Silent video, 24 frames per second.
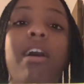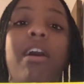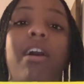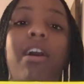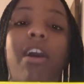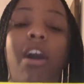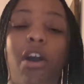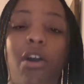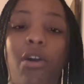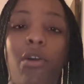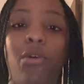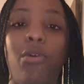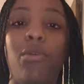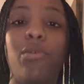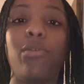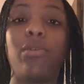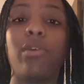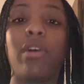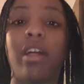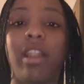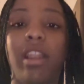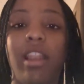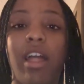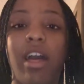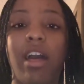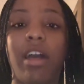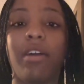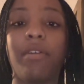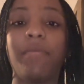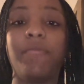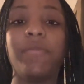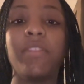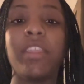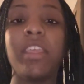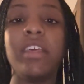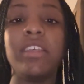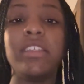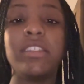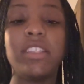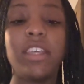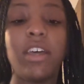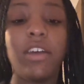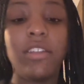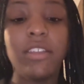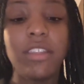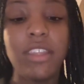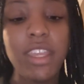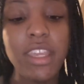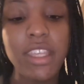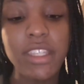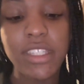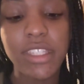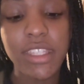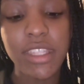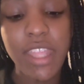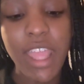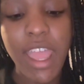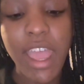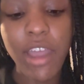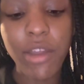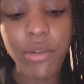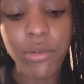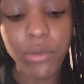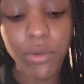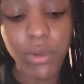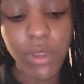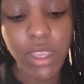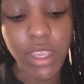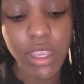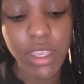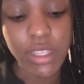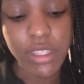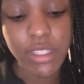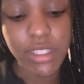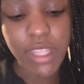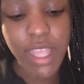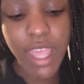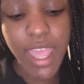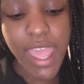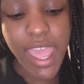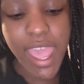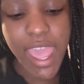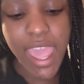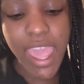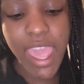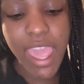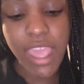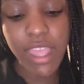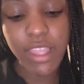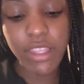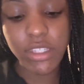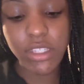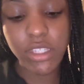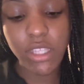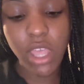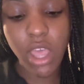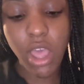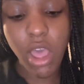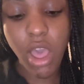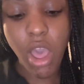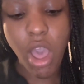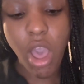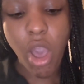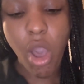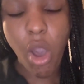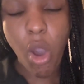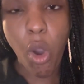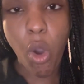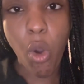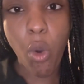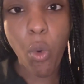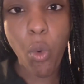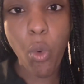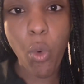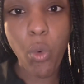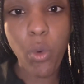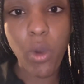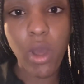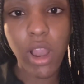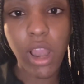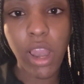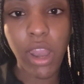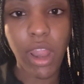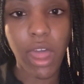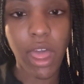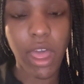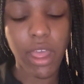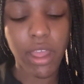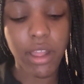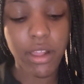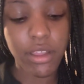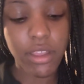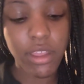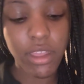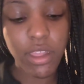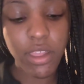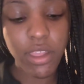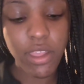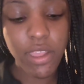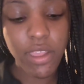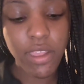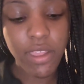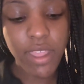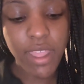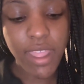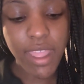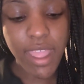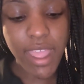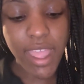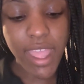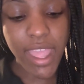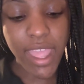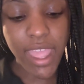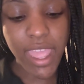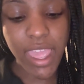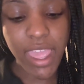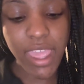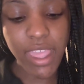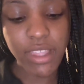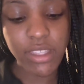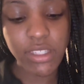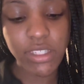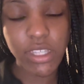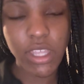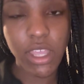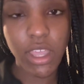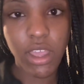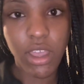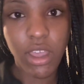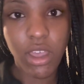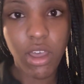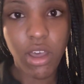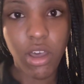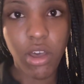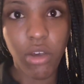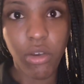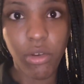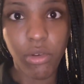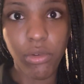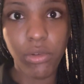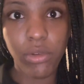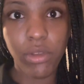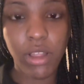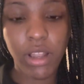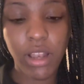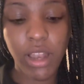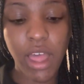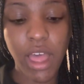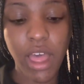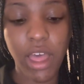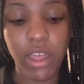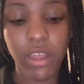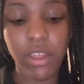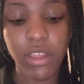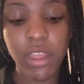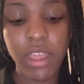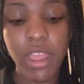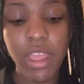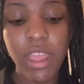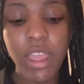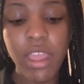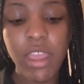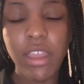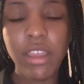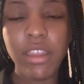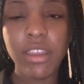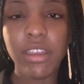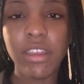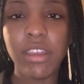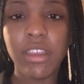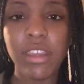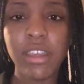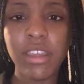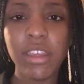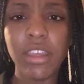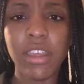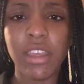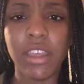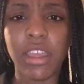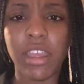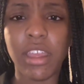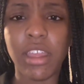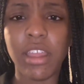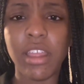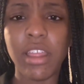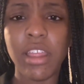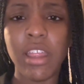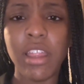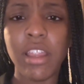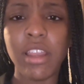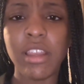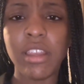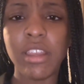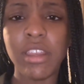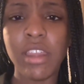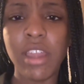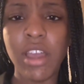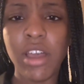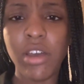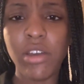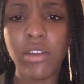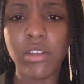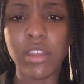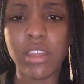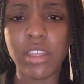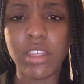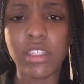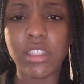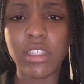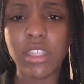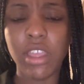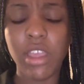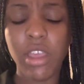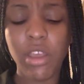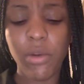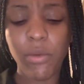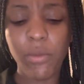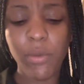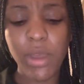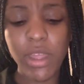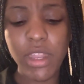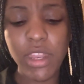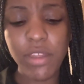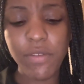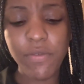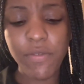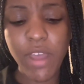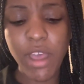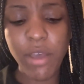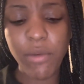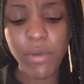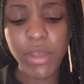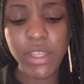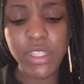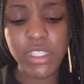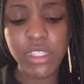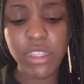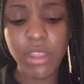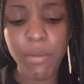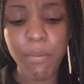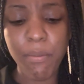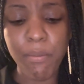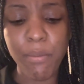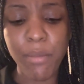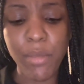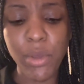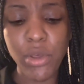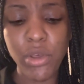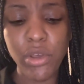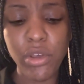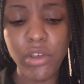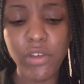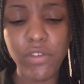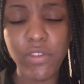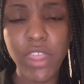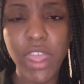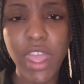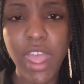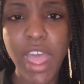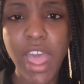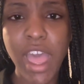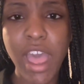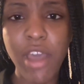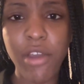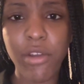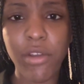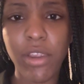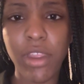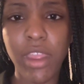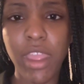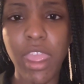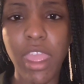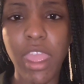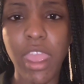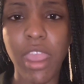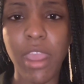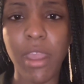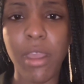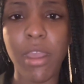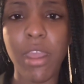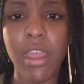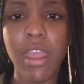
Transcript: O'clock. So this now reads 8 o'clock. 8 o'clock. Good. Notice, what if I was to move the hour hand?